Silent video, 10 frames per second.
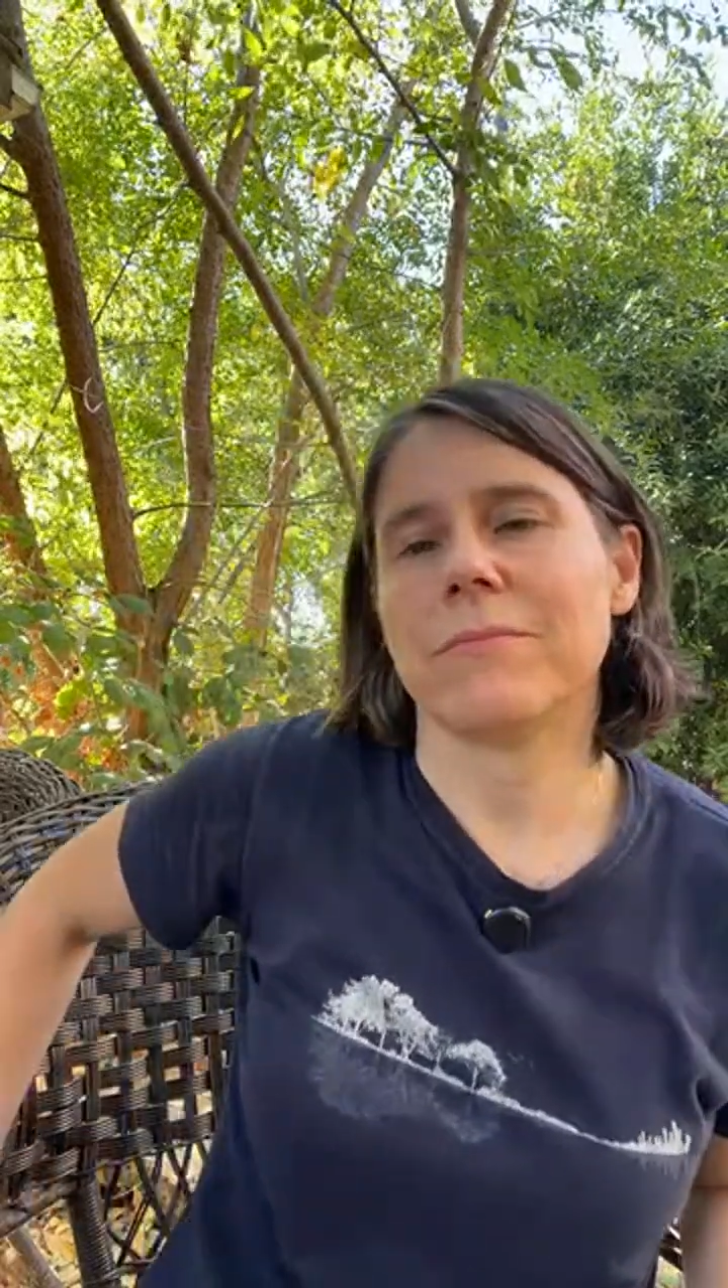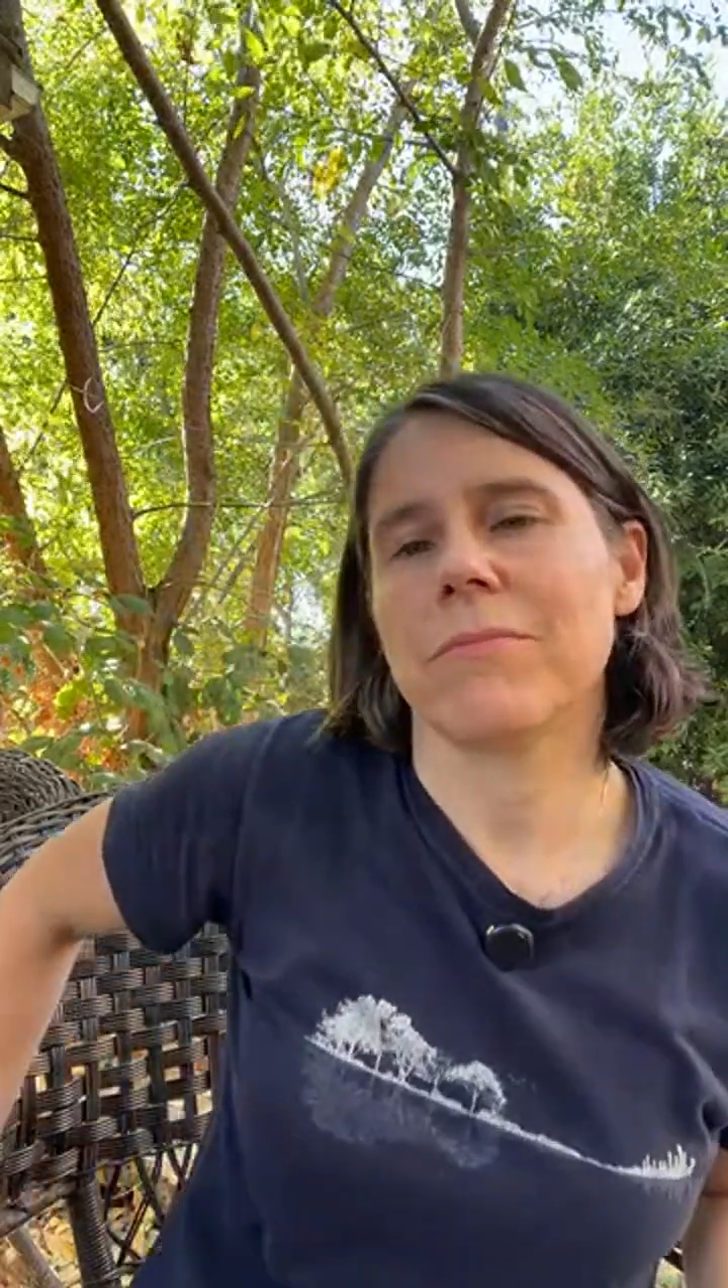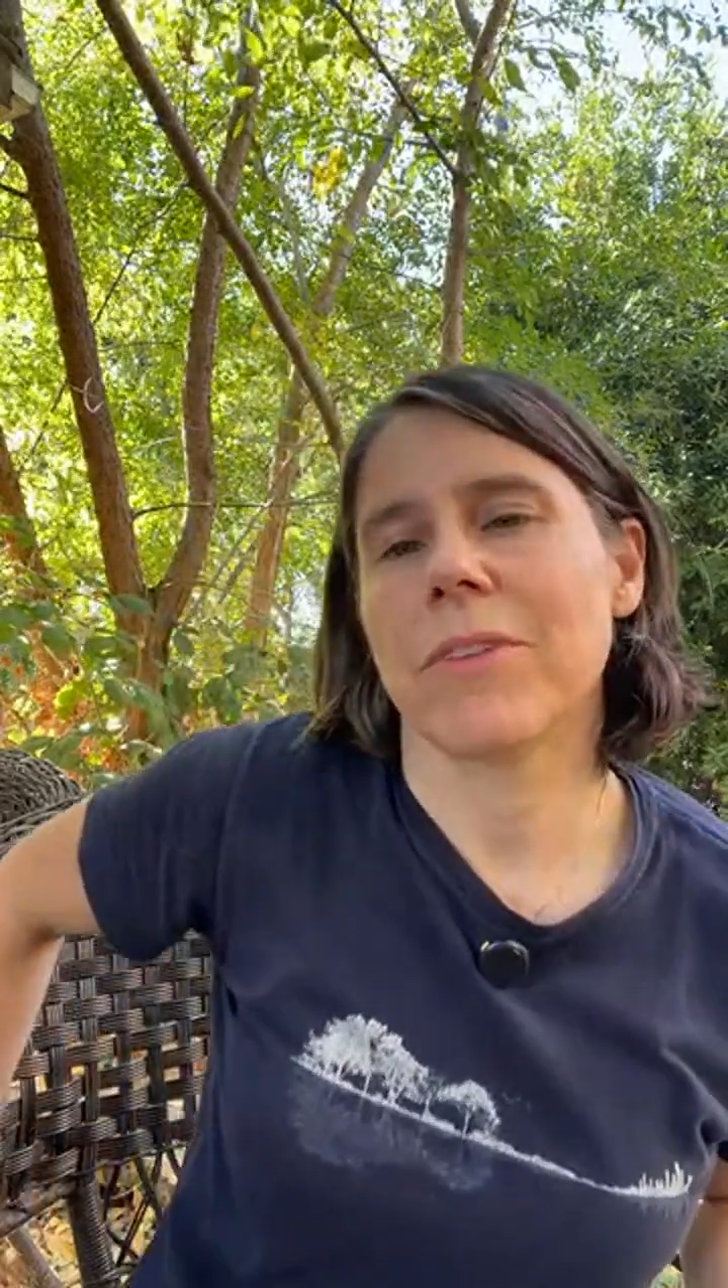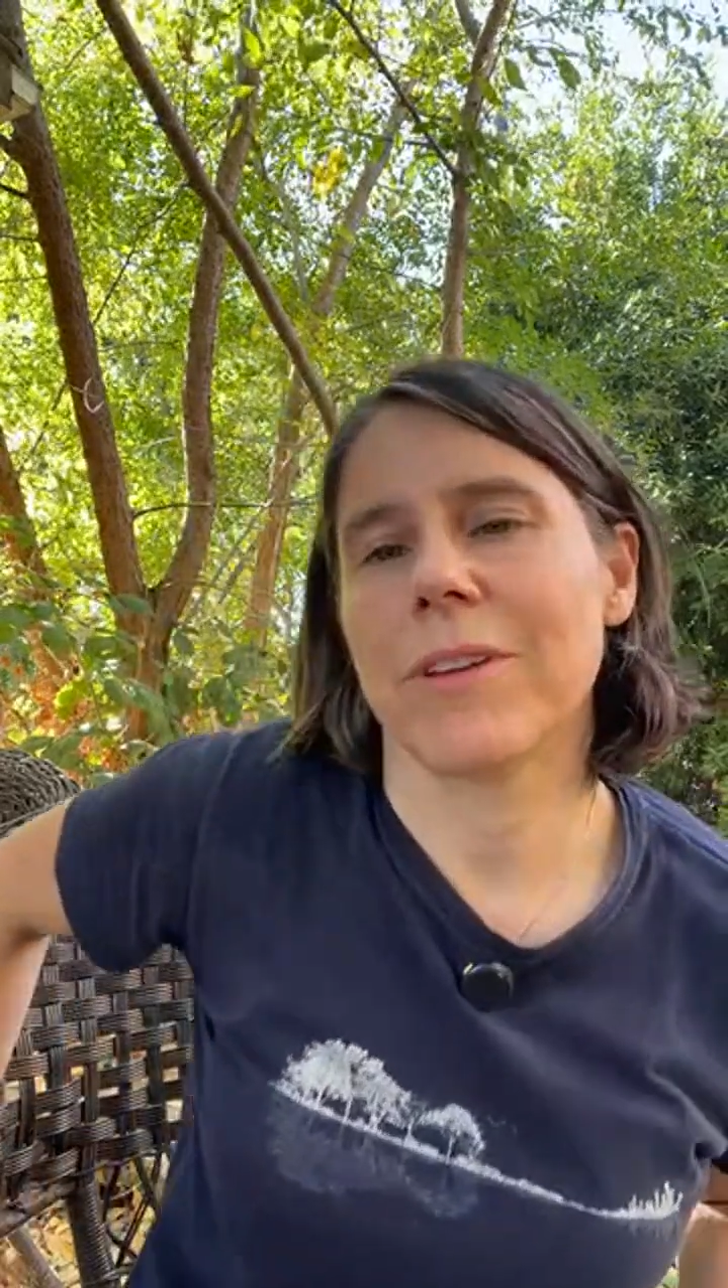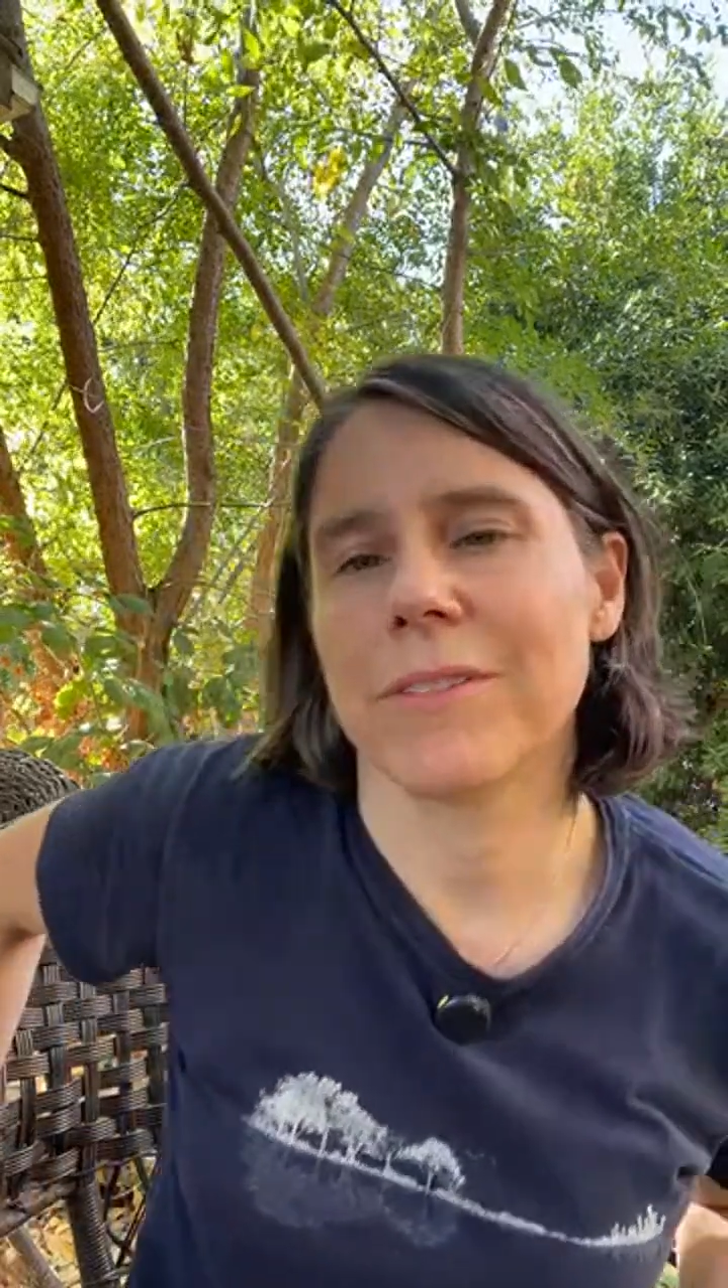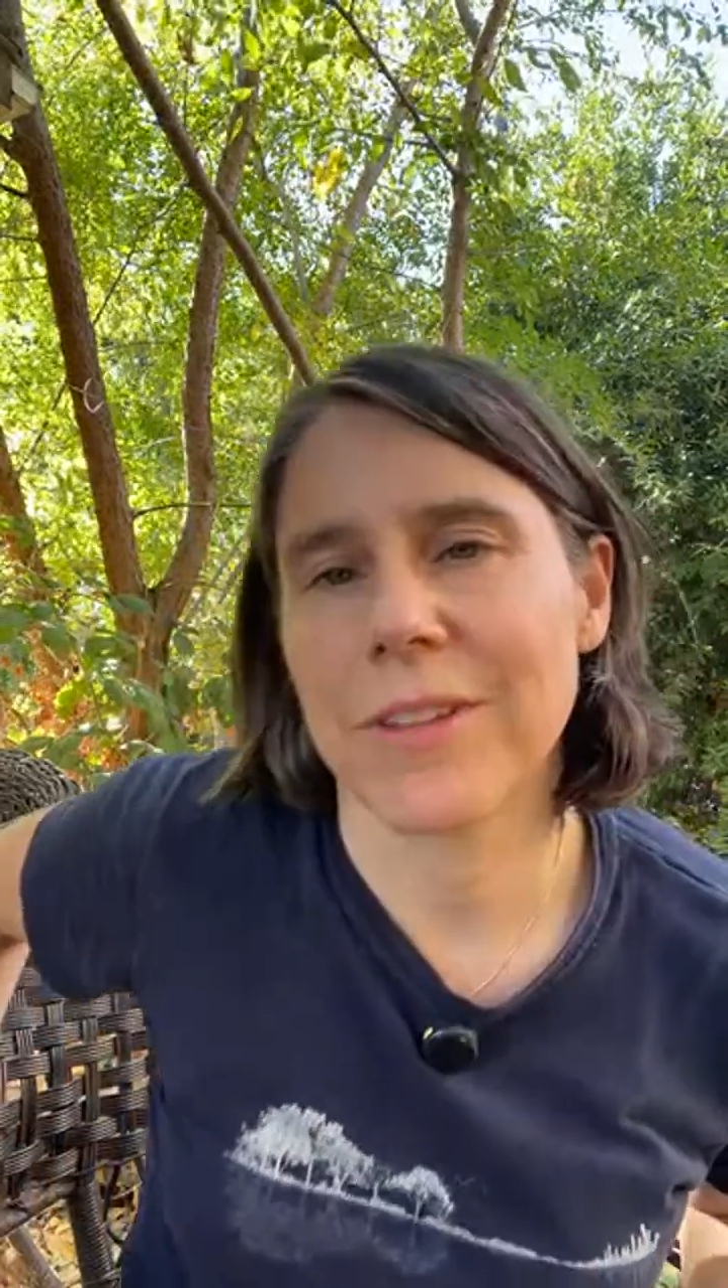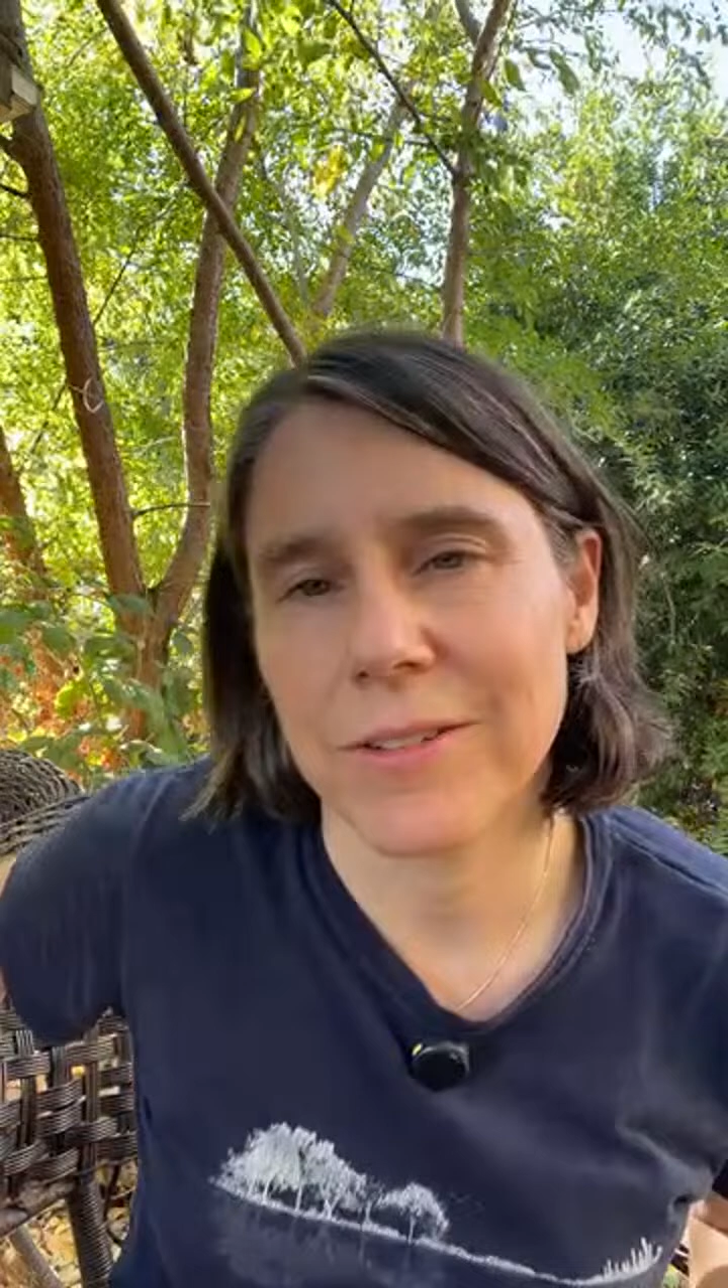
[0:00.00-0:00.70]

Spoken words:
and get